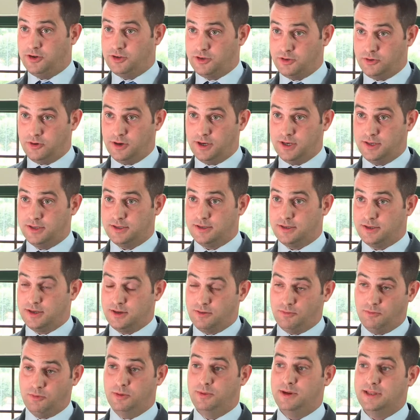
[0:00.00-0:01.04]
I joined
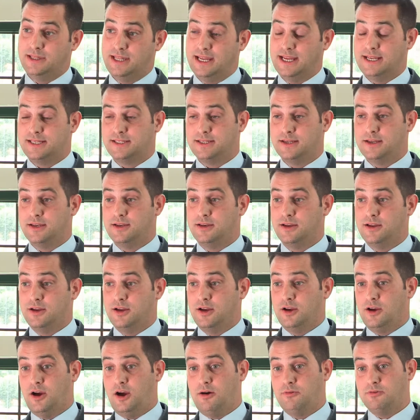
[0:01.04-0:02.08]
Willmott Dixon.
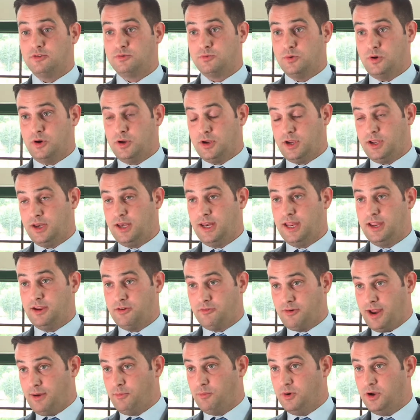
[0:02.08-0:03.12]
I was working in
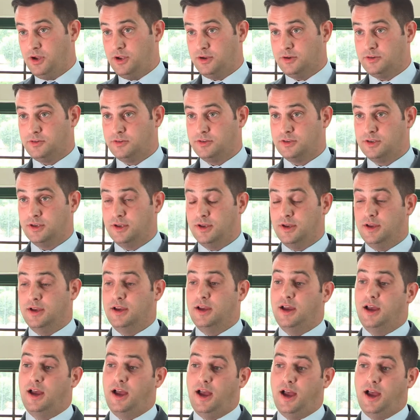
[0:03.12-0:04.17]
groundworks.
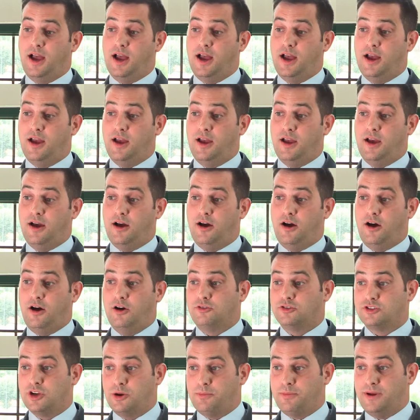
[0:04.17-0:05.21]
Uh, I
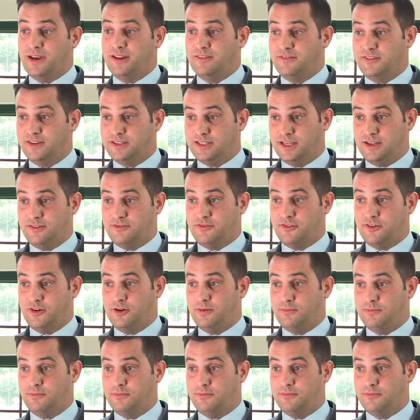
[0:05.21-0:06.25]
also benefited
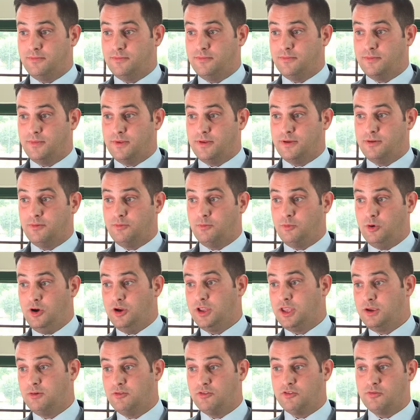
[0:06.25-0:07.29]
from
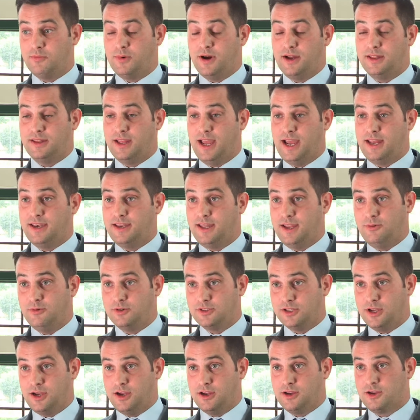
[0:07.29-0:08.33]
working with my dad. He
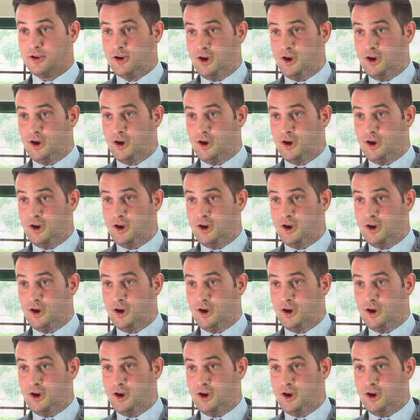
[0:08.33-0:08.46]
was a